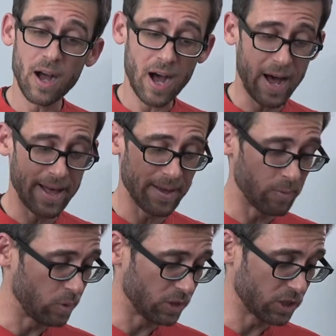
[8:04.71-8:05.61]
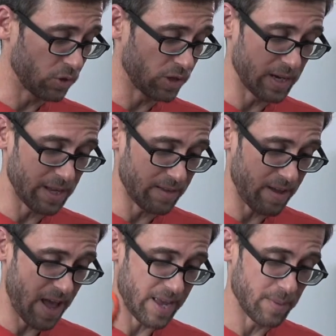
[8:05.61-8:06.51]
I will certainly
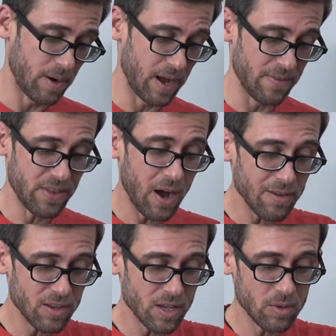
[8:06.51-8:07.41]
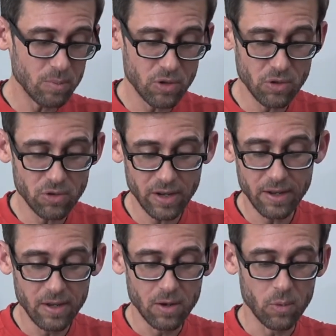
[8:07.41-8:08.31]
take my diving
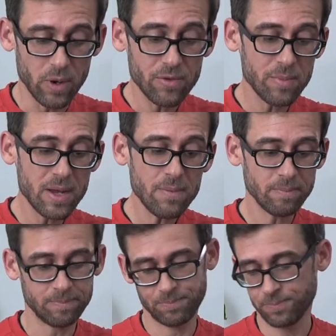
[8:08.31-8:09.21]
computer with me.